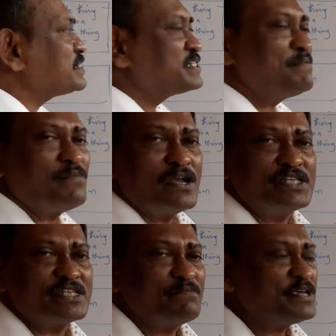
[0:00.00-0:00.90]
the
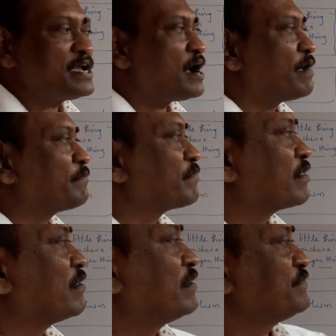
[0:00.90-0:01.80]
symbolism here?
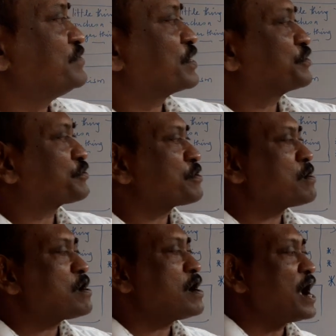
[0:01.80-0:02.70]
The
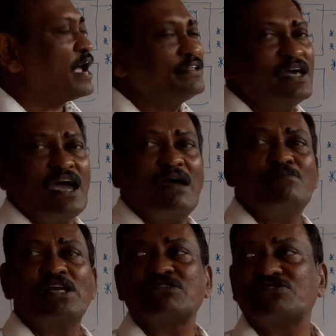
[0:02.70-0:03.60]
crow and the
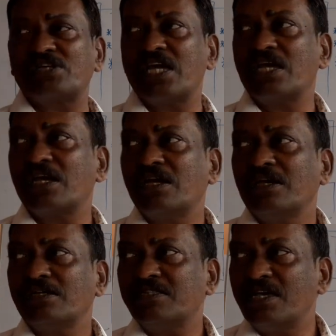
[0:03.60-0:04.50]
hemlock tree.
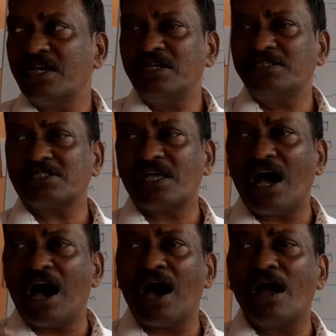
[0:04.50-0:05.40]
These
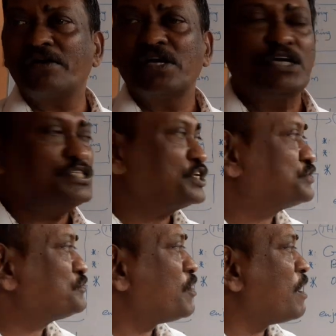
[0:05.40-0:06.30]
are the
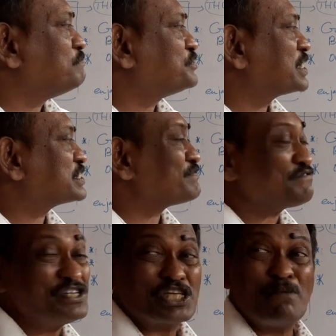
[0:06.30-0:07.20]
two objects
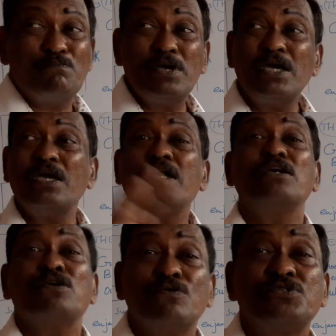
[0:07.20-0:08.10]
which are
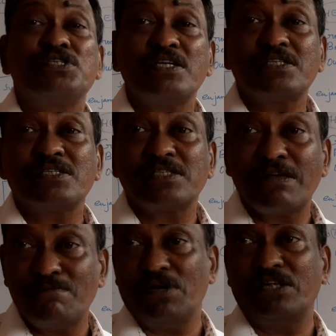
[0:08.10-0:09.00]
being used as
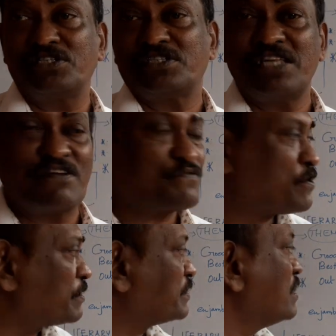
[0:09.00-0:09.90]
symbols.
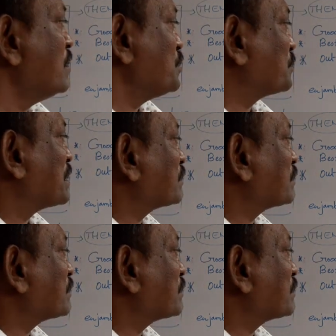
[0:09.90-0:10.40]
Therefore, you can